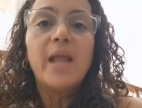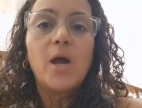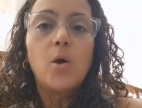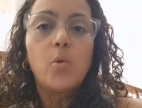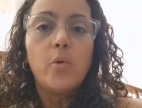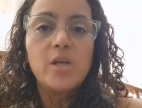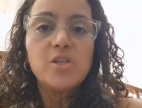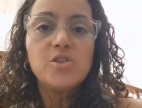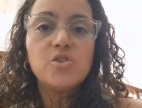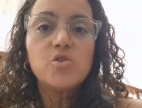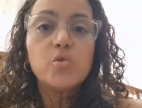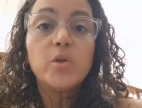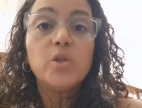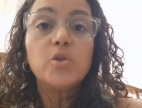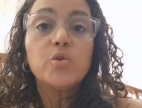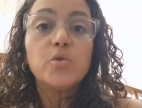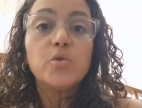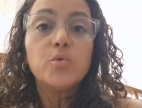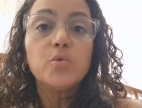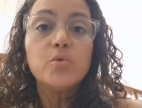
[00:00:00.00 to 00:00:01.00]
of language to
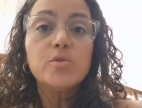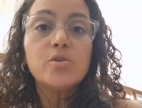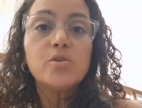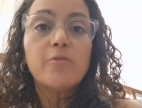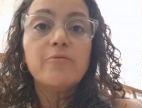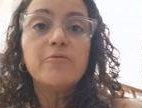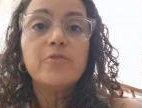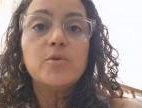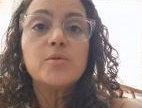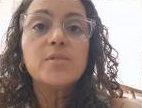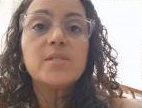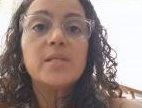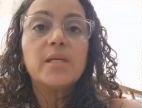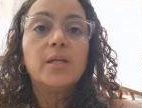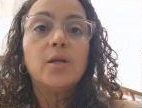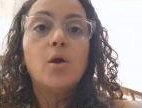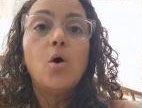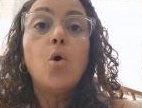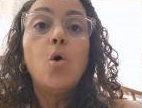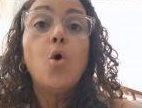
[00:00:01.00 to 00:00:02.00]
introduce
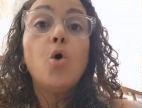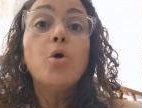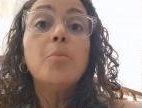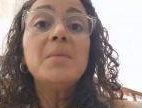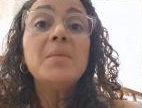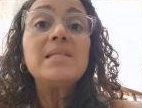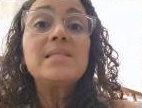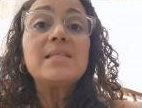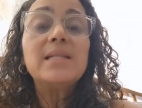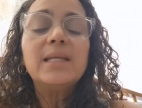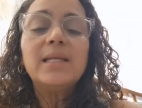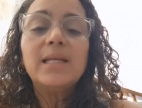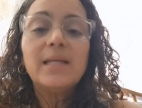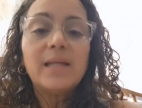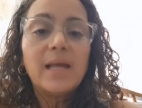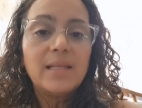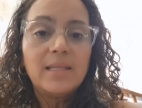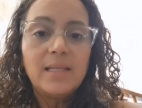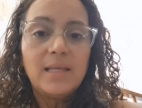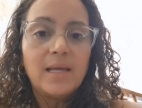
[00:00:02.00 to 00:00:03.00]
confusing or
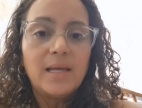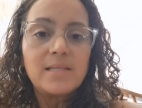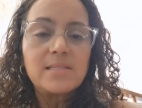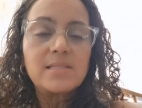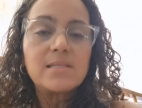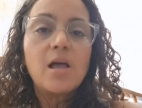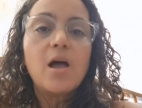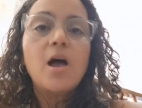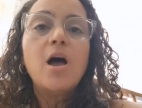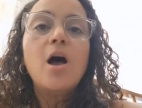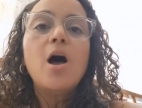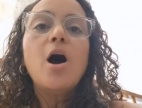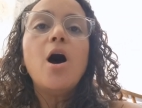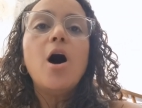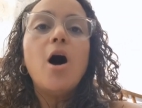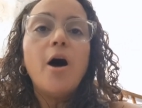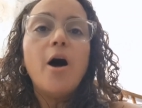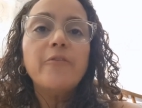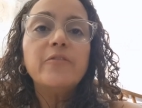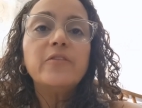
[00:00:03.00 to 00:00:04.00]
misleading ideas,
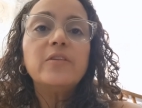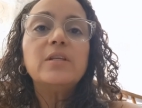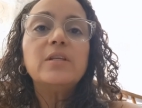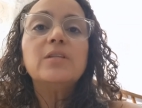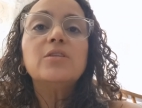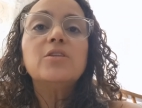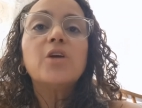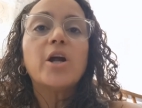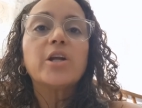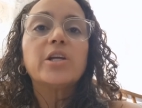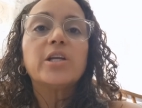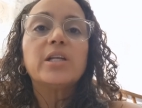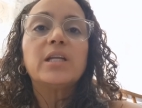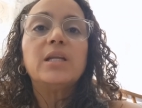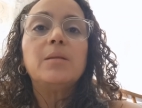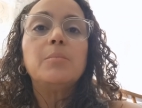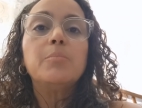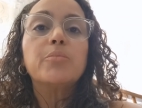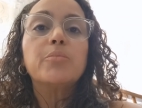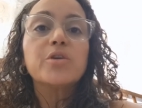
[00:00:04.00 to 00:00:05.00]
often
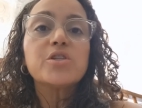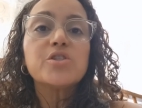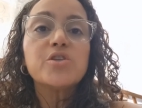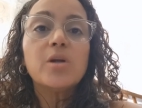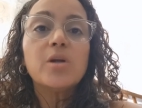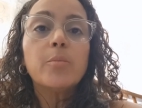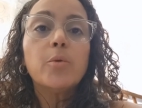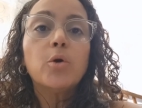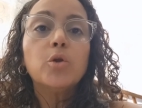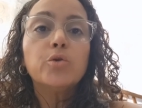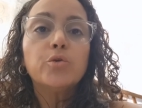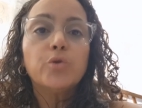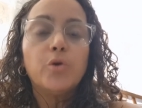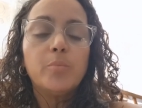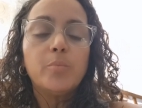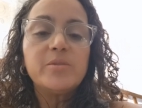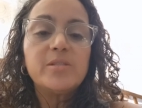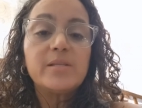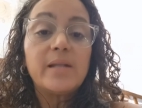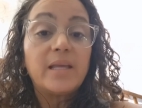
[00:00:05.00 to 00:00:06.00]
targeting impressionable
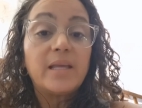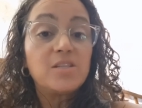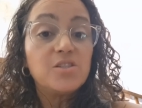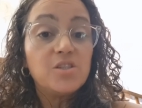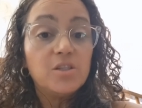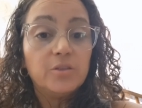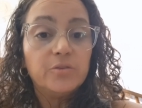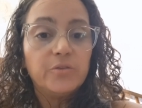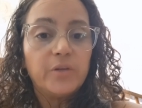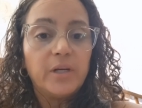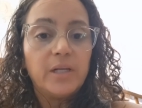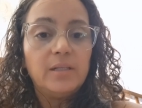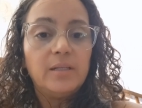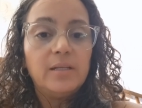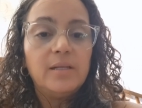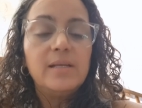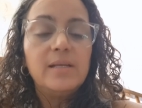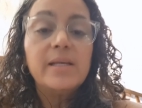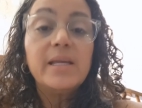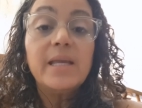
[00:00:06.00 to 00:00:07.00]
groups like children.
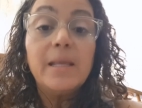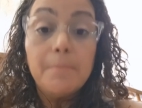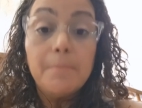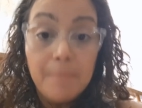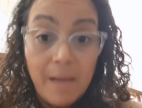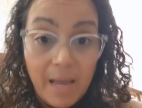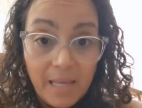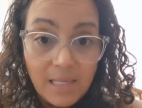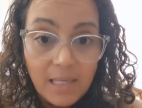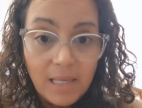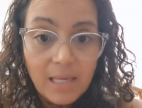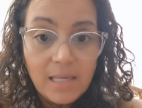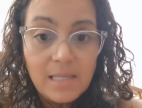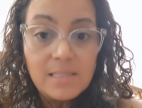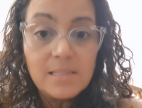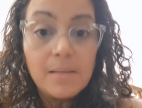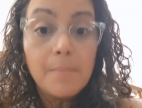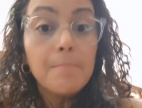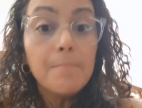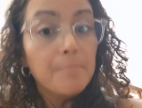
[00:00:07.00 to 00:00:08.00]
In my
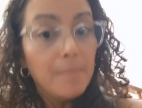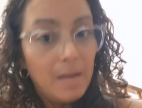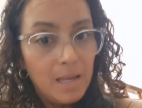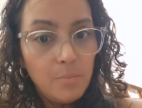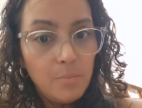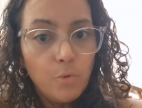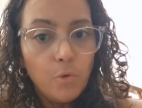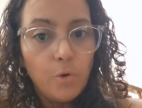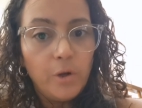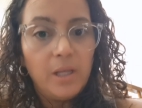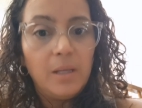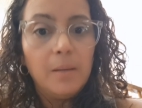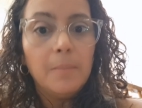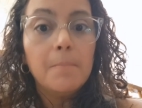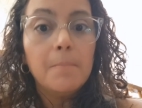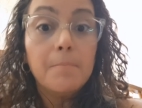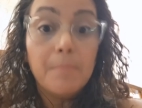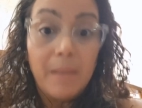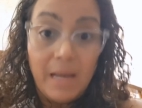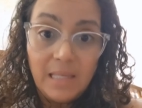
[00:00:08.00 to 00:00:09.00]
case, my boy,
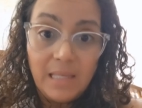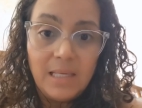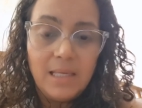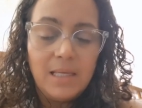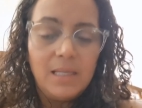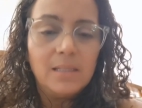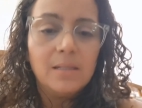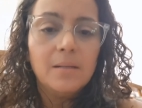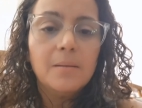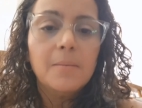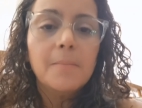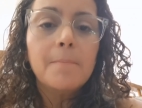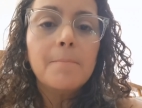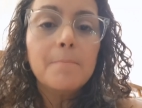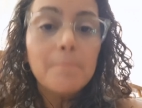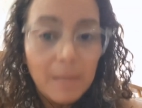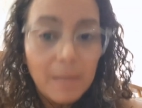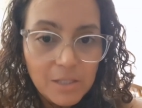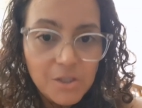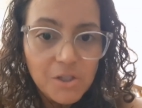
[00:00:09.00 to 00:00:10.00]
my kid,
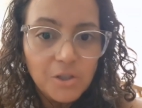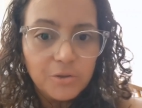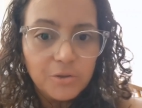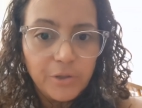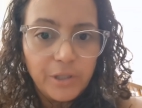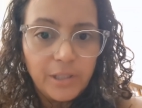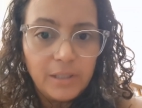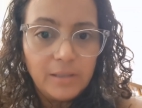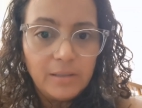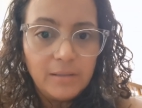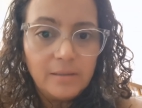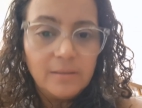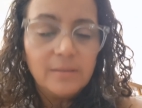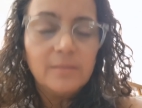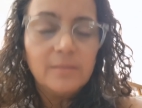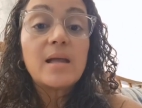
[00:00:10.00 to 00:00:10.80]
my children.